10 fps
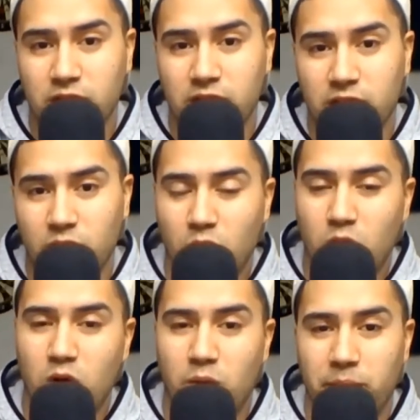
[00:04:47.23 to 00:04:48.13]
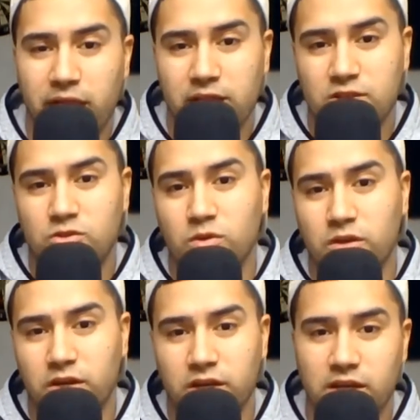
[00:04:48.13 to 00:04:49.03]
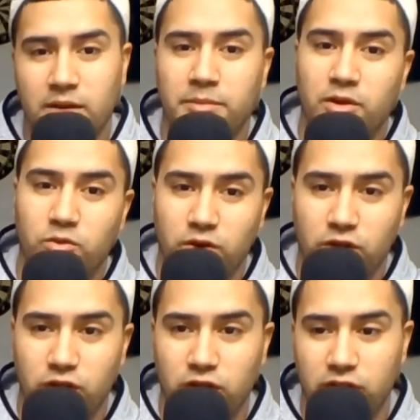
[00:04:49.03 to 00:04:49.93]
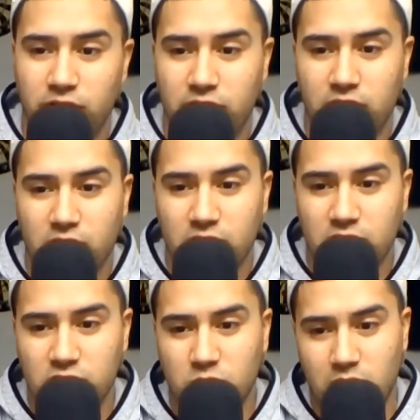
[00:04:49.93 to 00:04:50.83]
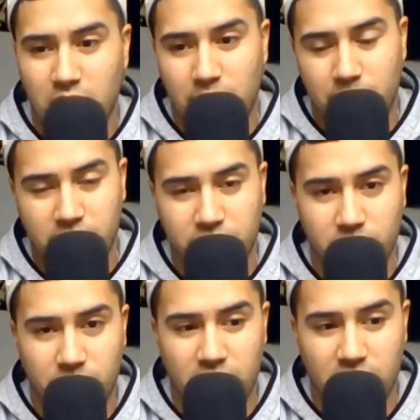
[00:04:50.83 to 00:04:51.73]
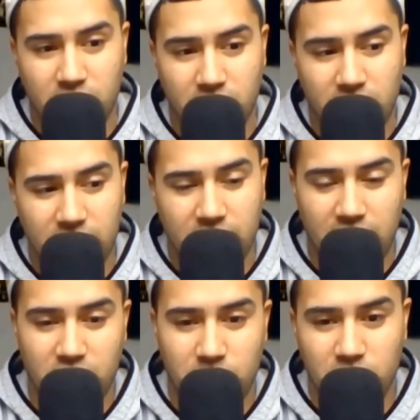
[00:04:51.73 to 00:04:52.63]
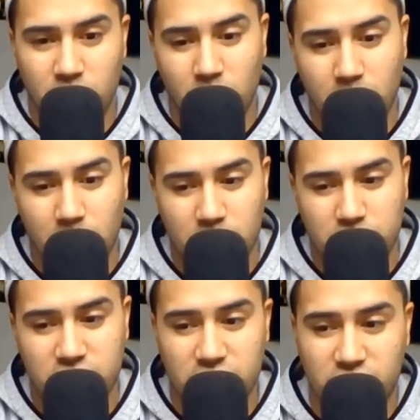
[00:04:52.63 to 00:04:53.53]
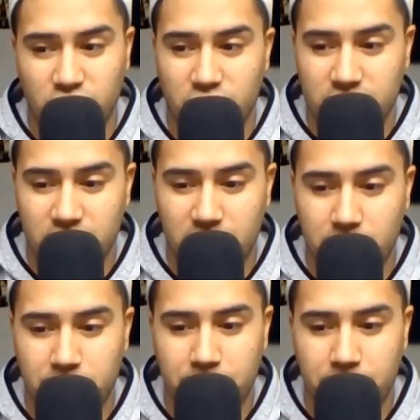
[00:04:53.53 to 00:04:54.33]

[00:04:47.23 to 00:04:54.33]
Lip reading: And oh, man, he's doing good and I'm not doing good. And he's doing a lot better than me. And I could be doing just as good as him.